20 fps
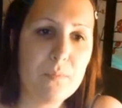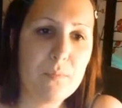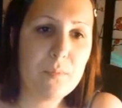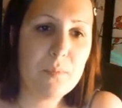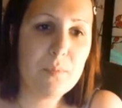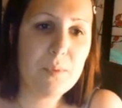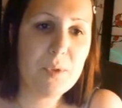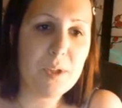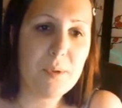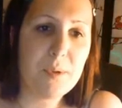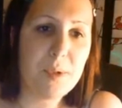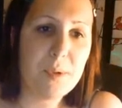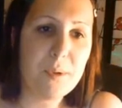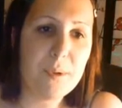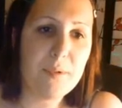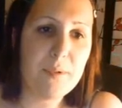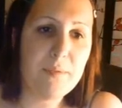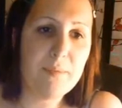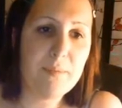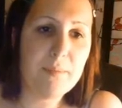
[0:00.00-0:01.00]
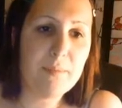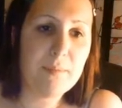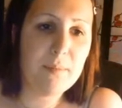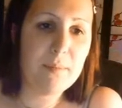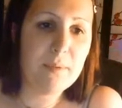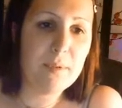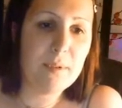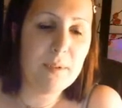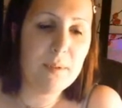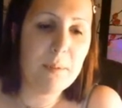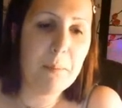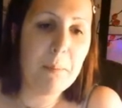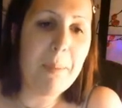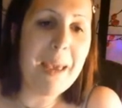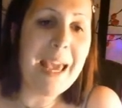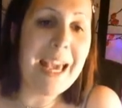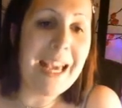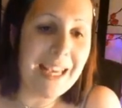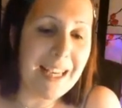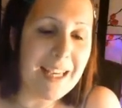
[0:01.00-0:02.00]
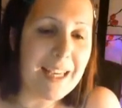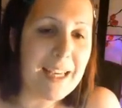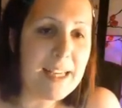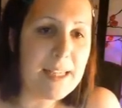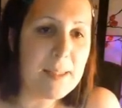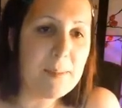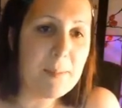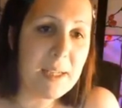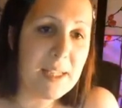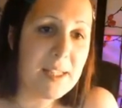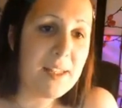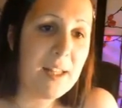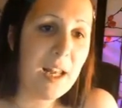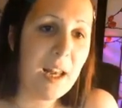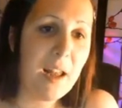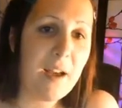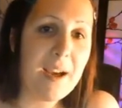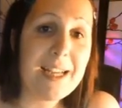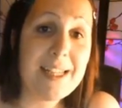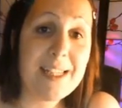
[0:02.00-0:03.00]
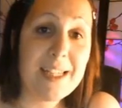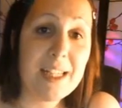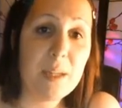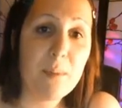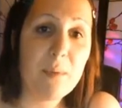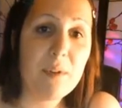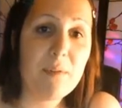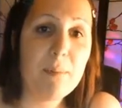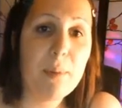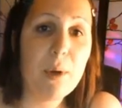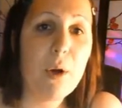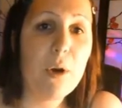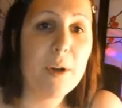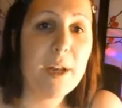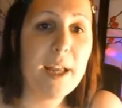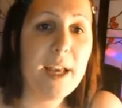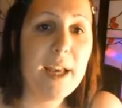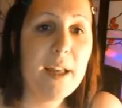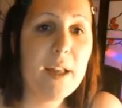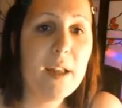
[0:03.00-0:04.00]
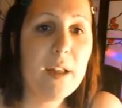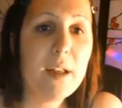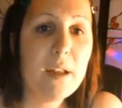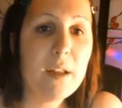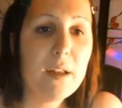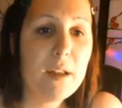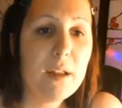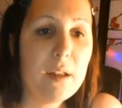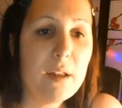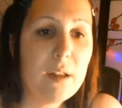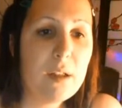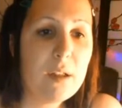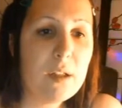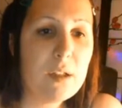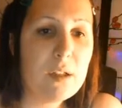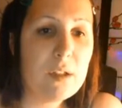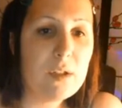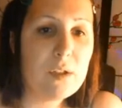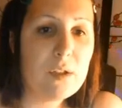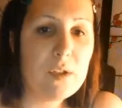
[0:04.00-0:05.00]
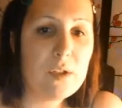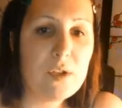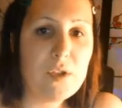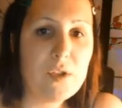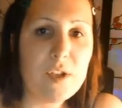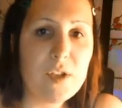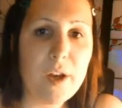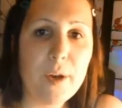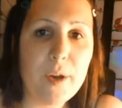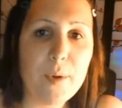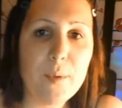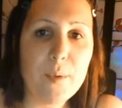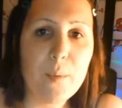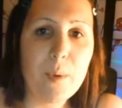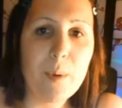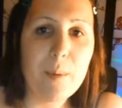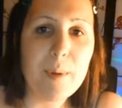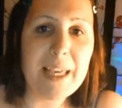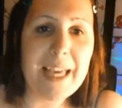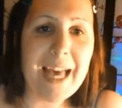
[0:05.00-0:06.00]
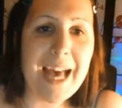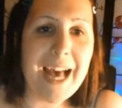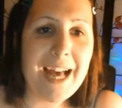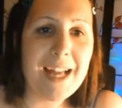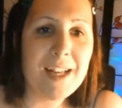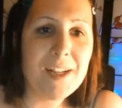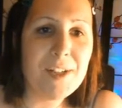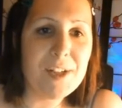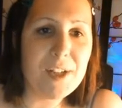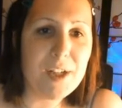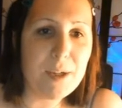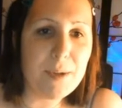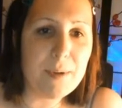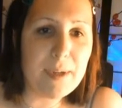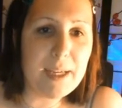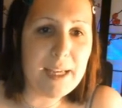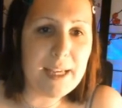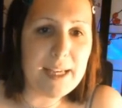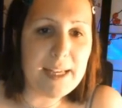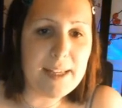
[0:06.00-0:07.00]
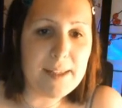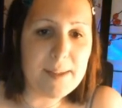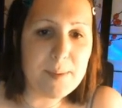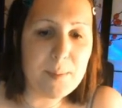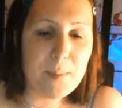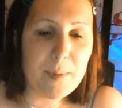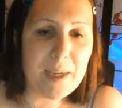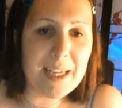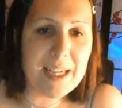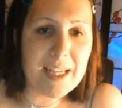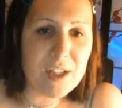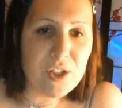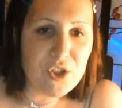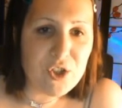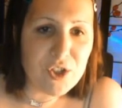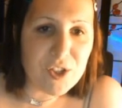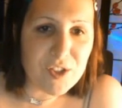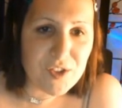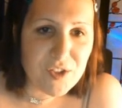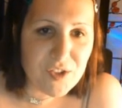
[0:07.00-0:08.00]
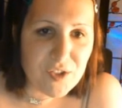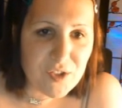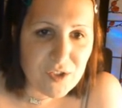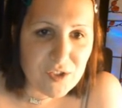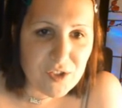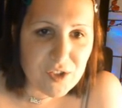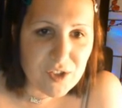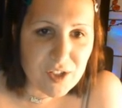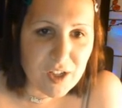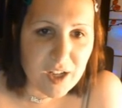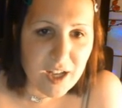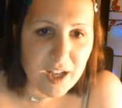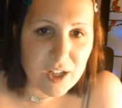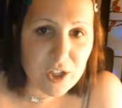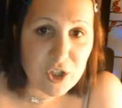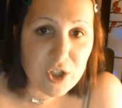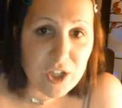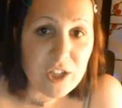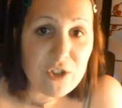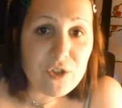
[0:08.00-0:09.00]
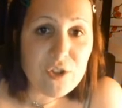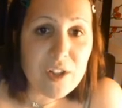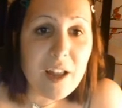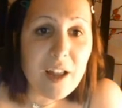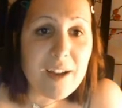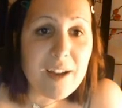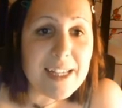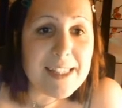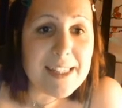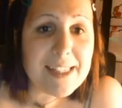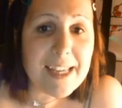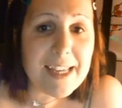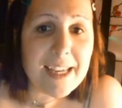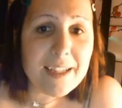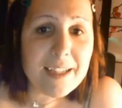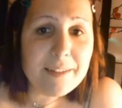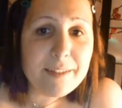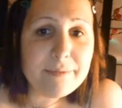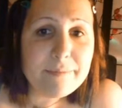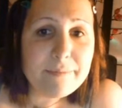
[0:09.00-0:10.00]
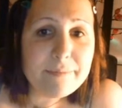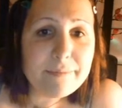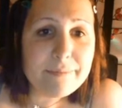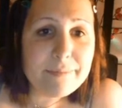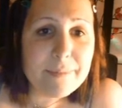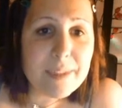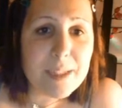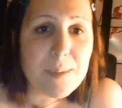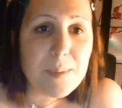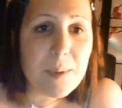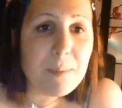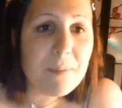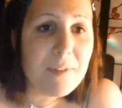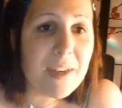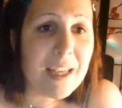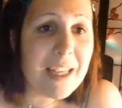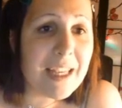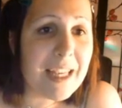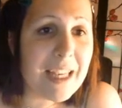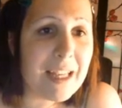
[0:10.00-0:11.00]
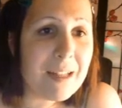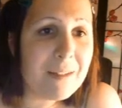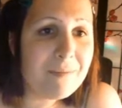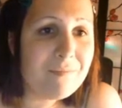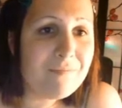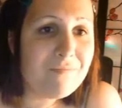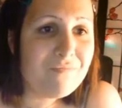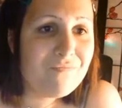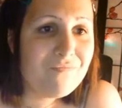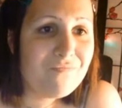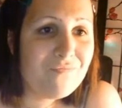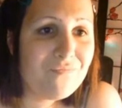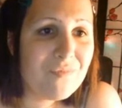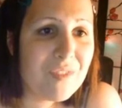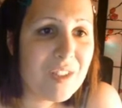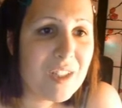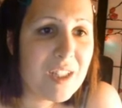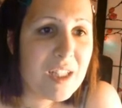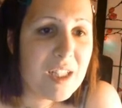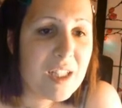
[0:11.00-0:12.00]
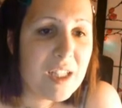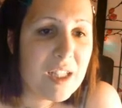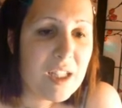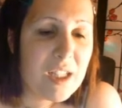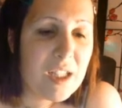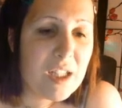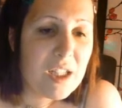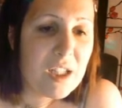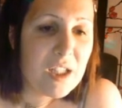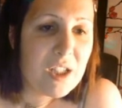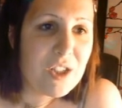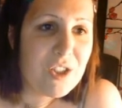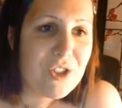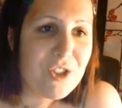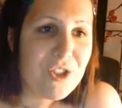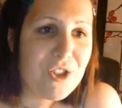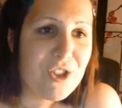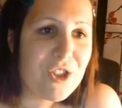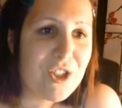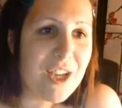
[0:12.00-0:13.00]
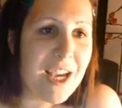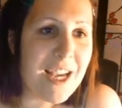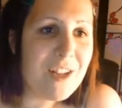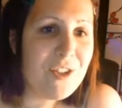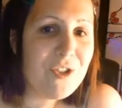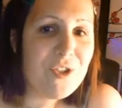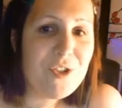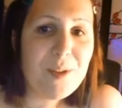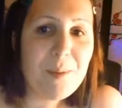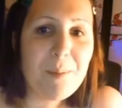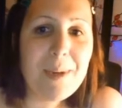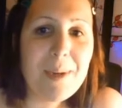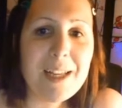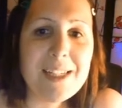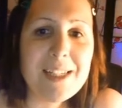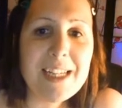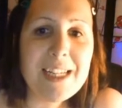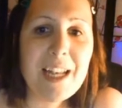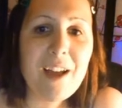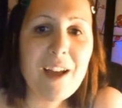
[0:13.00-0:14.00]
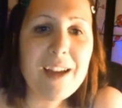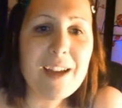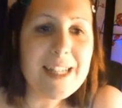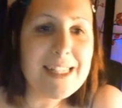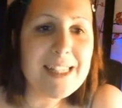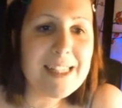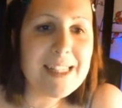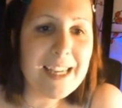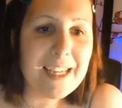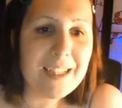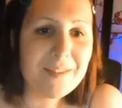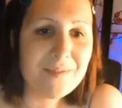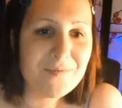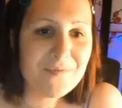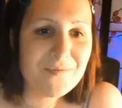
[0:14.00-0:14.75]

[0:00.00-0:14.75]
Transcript: so sort of pink is because of the lighting that we've put on it. So what we can do is we can just change the lighting. That's what I'm thinking. Just change the bloody lighting.